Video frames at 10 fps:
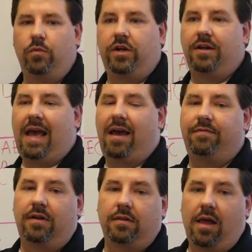We could have
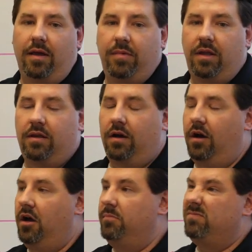an alignment
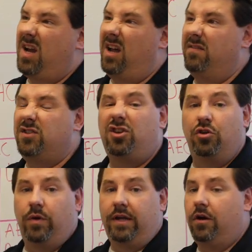kind of
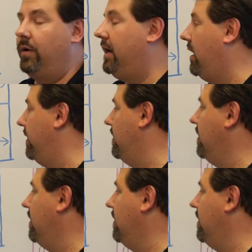skewing going on.